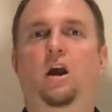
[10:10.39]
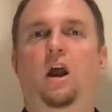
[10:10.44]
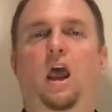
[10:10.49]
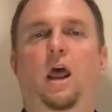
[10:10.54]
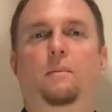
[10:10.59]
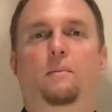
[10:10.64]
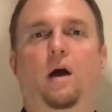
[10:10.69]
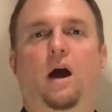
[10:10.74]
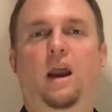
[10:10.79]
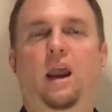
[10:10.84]

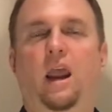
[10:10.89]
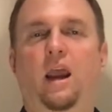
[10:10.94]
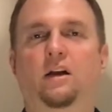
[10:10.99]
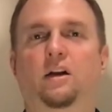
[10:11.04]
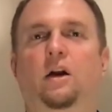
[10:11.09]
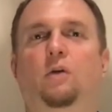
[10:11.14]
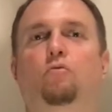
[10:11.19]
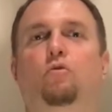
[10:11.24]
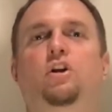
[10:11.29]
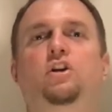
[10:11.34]
and my hand
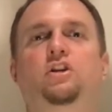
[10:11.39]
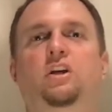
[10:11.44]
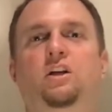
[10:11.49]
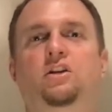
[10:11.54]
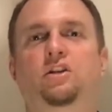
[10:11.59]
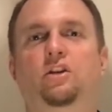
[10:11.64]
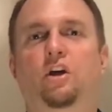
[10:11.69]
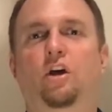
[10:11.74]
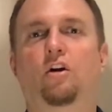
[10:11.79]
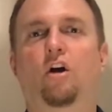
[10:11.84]
and I'm reaching
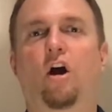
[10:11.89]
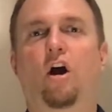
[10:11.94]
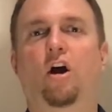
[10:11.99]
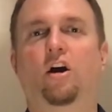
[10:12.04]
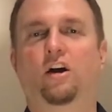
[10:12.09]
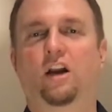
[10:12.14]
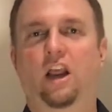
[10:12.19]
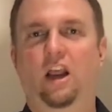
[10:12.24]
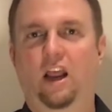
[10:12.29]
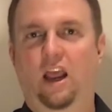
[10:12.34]
into their
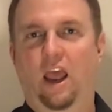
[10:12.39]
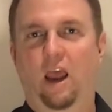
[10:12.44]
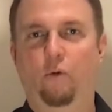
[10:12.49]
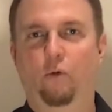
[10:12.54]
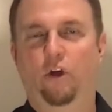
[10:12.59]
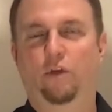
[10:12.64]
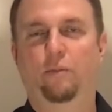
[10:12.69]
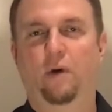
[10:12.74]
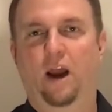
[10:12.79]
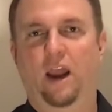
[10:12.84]
heart
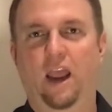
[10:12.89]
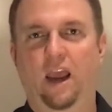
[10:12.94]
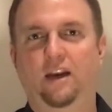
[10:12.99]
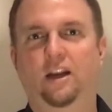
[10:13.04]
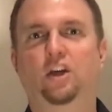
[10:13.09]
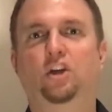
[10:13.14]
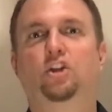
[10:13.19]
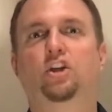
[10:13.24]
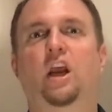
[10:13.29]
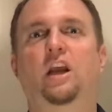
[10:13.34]
with my hand
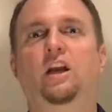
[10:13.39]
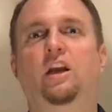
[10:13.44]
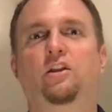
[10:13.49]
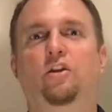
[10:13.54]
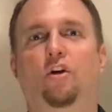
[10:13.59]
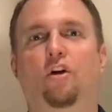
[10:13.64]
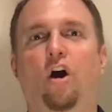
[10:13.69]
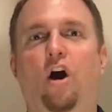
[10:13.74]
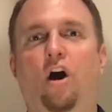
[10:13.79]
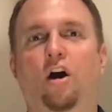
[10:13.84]
and shaking
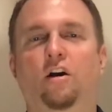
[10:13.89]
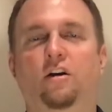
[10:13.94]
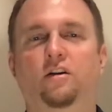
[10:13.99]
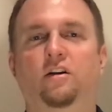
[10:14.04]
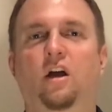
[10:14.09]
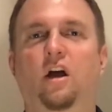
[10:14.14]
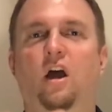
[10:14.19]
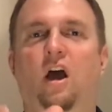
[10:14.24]
their heart.